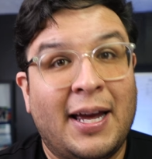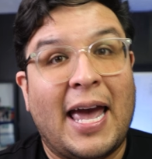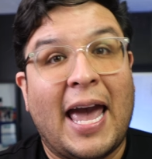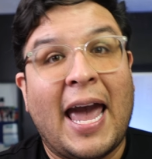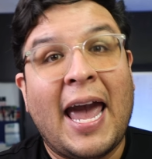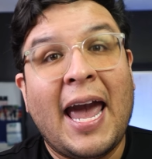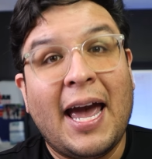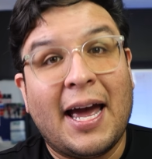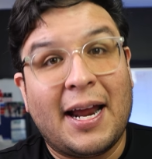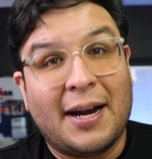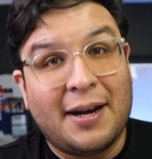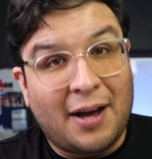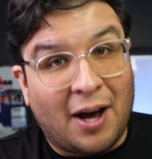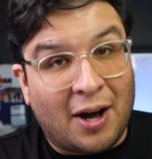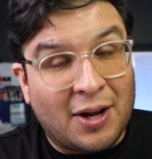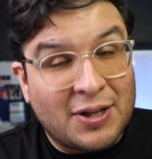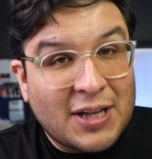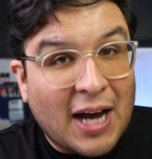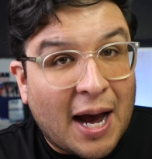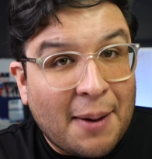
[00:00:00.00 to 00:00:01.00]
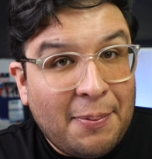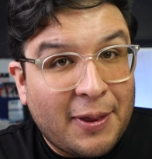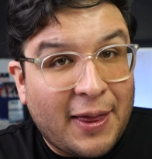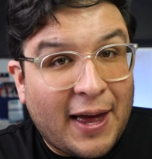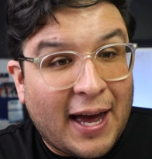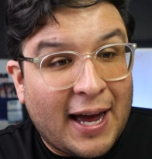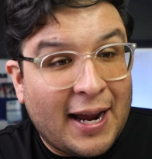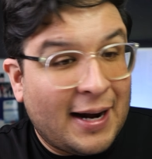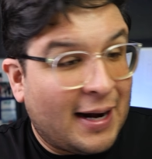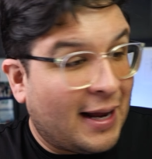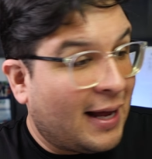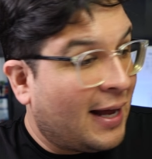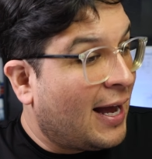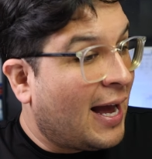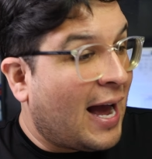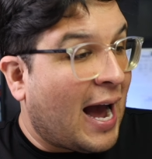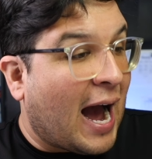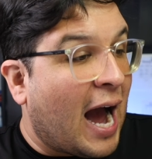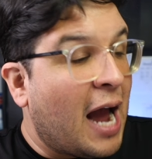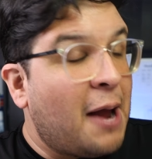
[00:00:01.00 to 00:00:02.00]
And on top of that,
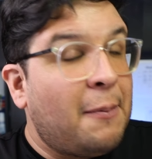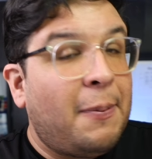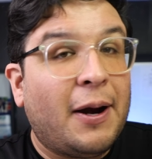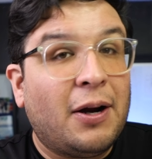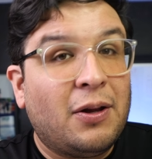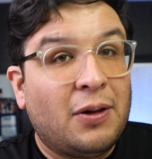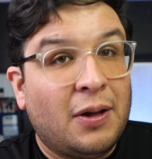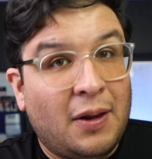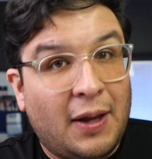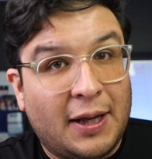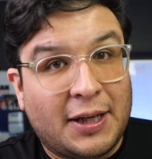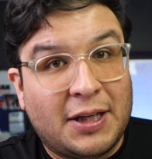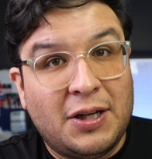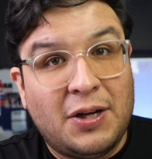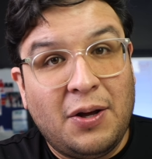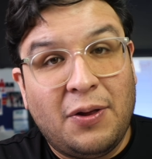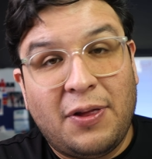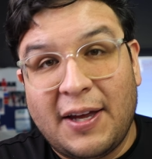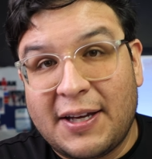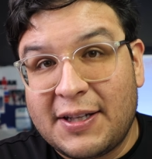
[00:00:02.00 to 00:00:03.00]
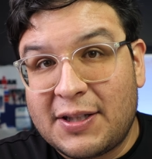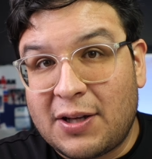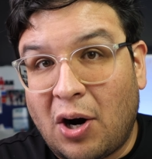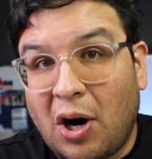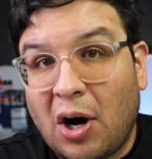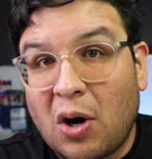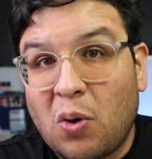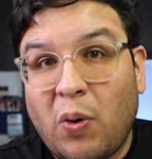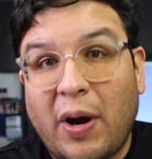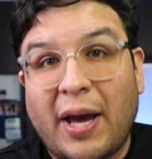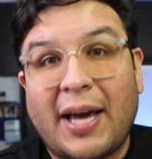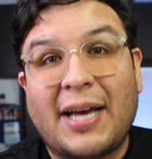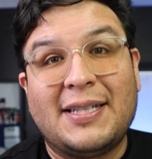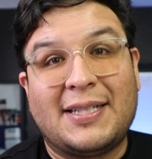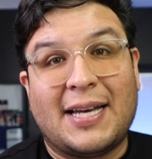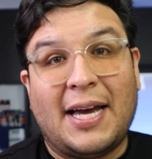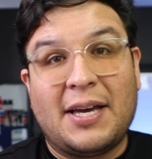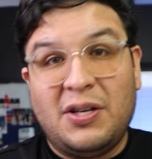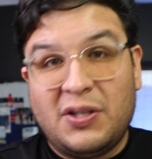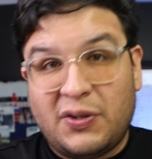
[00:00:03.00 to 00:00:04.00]
I apparently like to do things the hard way
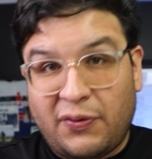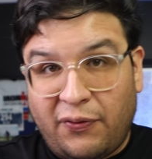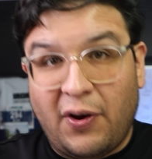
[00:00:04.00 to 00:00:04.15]
because I use